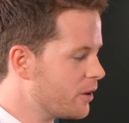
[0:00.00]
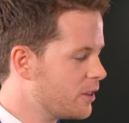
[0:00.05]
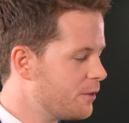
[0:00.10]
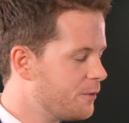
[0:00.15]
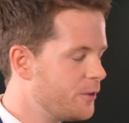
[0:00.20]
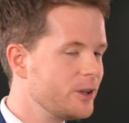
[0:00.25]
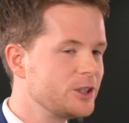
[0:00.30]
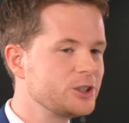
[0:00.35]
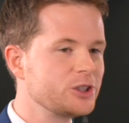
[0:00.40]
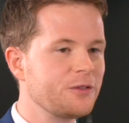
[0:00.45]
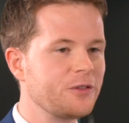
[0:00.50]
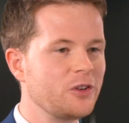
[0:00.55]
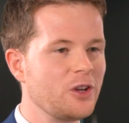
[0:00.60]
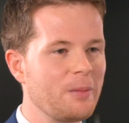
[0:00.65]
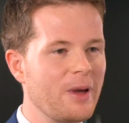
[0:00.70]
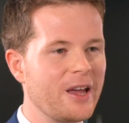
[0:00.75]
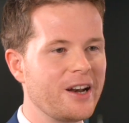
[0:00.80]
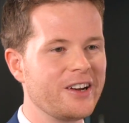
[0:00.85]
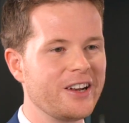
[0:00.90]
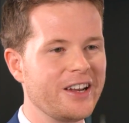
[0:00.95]
The Future of
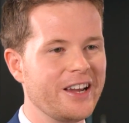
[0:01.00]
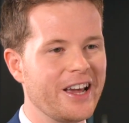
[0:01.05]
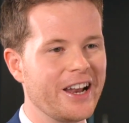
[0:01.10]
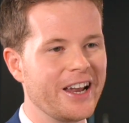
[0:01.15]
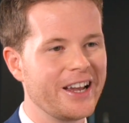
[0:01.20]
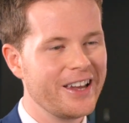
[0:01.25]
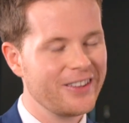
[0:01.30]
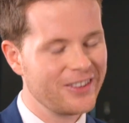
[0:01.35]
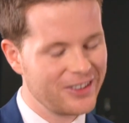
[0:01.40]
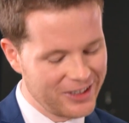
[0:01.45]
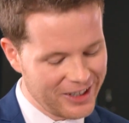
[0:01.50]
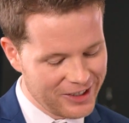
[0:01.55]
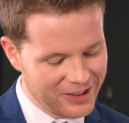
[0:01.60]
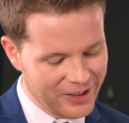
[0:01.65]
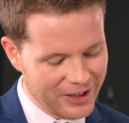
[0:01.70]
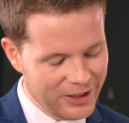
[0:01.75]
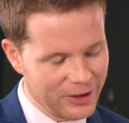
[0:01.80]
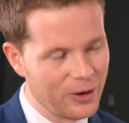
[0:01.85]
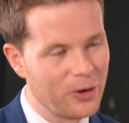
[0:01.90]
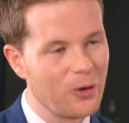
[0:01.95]
Humanity, and I get the sense
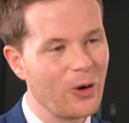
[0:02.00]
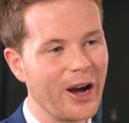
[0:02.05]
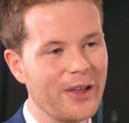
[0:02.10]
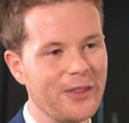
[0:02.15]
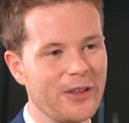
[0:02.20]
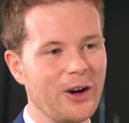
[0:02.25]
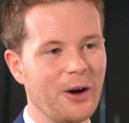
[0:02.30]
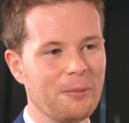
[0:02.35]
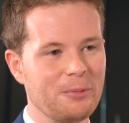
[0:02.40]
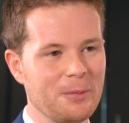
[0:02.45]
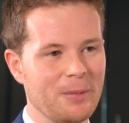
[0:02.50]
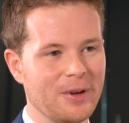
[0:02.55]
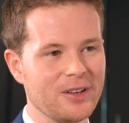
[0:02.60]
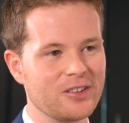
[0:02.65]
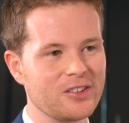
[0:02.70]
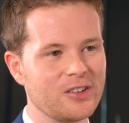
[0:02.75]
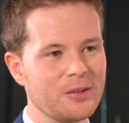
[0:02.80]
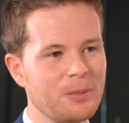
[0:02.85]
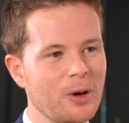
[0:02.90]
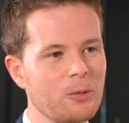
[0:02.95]
that you're quite the
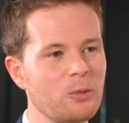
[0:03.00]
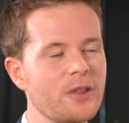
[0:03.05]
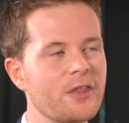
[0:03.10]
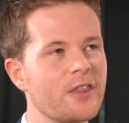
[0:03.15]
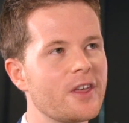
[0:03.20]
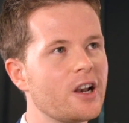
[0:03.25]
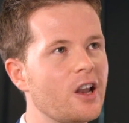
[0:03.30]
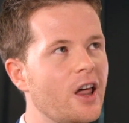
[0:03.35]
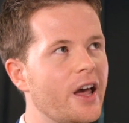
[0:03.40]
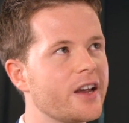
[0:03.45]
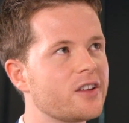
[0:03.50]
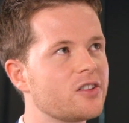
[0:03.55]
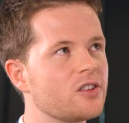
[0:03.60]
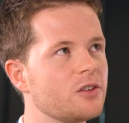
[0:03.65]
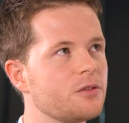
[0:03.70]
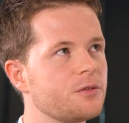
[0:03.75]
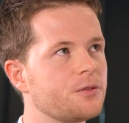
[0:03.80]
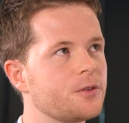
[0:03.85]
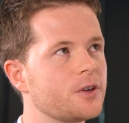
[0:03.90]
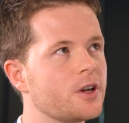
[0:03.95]
optimist. But with the likes
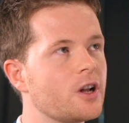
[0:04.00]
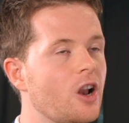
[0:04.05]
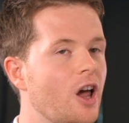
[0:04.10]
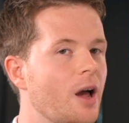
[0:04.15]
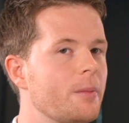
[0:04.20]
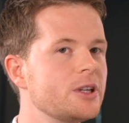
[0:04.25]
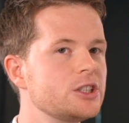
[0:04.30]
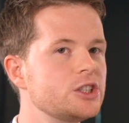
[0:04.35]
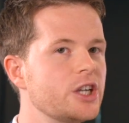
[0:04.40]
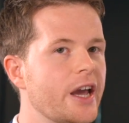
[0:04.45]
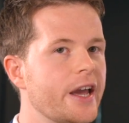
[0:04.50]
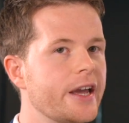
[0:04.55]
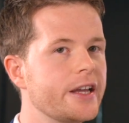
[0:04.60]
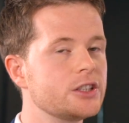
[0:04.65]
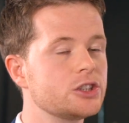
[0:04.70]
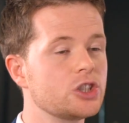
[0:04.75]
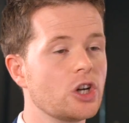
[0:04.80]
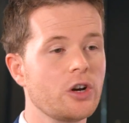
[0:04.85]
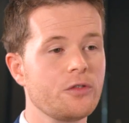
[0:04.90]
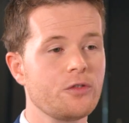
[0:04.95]
of climate
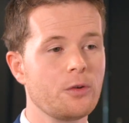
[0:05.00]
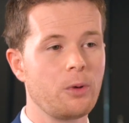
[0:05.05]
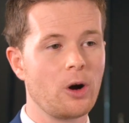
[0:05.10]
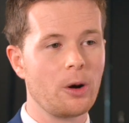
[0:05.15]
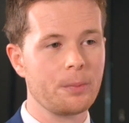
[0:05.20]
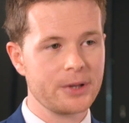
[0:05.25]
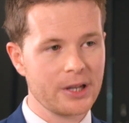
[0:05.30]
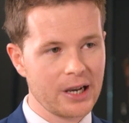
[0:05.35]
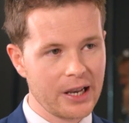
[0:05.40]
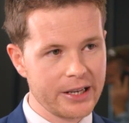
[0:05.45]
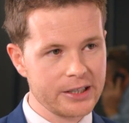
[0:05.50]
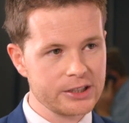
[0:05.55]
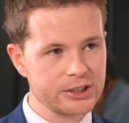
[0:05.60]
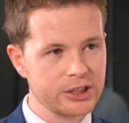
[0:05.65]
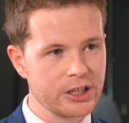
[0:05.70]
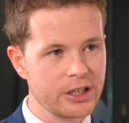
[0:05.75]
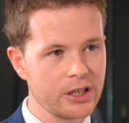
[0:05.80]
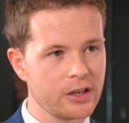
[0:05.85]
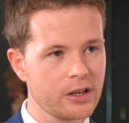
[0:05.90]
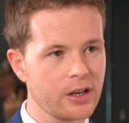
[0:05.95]
change,
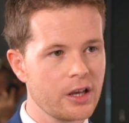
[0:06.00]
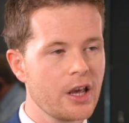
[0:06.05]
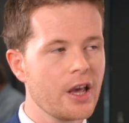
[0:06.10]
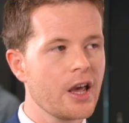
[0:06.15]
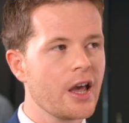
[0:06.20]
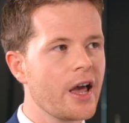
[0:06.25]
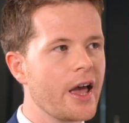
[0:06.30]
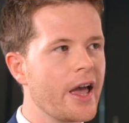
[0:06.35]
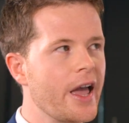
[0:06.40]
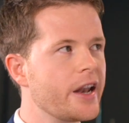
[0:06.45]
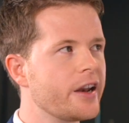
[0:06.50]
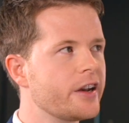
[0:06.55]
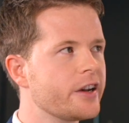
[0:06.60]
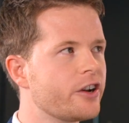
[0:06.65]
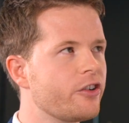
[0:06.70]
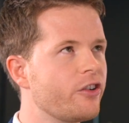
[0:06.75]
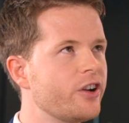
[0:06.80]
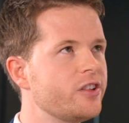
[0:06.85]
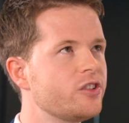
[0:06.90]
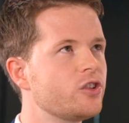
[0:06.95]
overpopulation, and
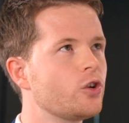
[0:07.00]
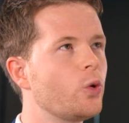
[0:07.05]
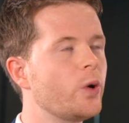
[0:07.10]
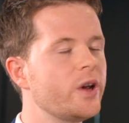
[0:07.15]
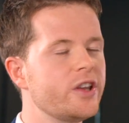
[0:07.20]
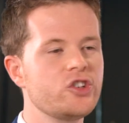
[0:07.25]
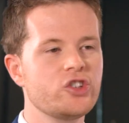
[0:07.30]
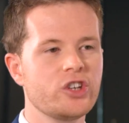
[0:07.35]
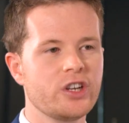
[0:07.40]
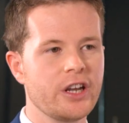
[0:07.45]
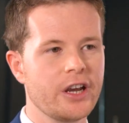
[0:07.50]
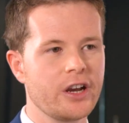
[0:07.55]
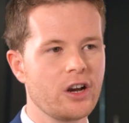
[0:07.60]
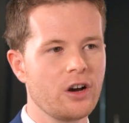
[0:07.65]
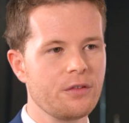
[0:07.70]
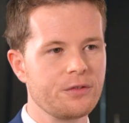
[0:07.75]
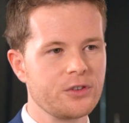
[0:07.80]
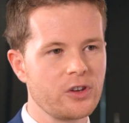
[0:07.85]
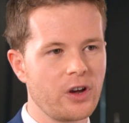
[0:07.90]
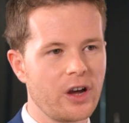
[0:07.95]
increased questioning
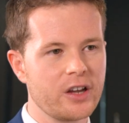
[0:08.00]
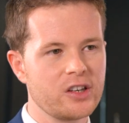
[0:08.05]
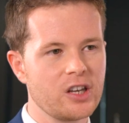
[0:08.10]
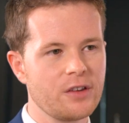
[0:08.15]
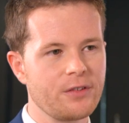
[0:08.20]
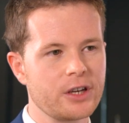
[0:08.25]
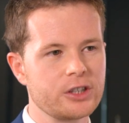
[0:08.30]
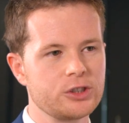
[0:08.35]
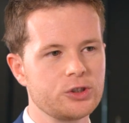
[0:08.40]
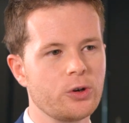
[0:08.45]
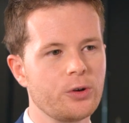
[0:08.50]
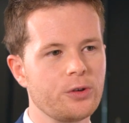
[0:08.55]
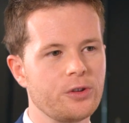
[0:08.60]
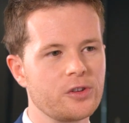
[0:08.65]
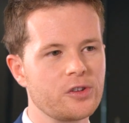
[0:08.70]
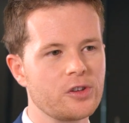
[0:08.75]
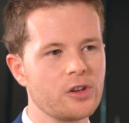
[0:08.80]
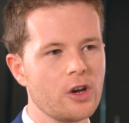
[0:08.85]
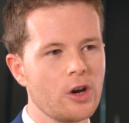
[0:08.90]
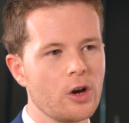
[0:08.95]
of scientific
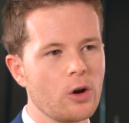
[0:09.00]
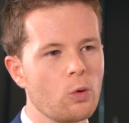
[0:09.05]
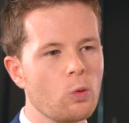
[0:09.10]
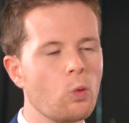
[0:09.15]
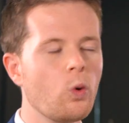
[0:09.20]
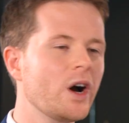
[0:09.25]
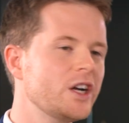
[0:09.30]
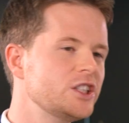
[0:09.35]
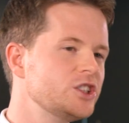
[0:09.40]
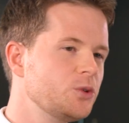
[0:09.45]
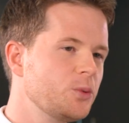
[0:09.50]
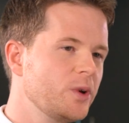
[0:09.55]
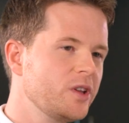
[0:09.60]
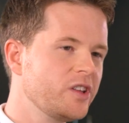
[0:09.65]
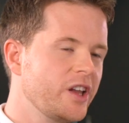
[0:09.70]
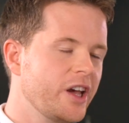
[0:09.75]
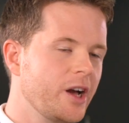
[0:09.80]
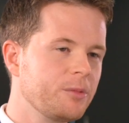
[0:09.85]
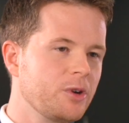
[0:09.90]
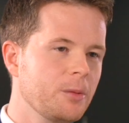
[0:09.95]
truths, why should we
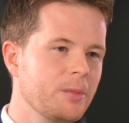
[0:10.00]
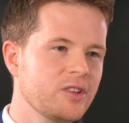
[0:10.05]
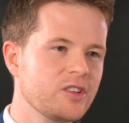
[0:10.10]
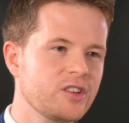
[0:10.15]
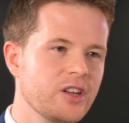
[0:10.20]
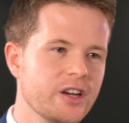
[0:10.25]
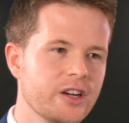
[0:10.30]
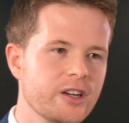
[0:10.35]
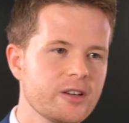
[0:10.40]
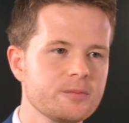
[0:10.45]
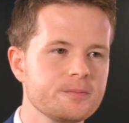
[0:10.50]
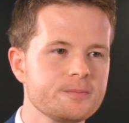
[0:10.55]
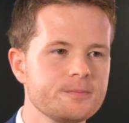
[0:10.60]
stay optimistic?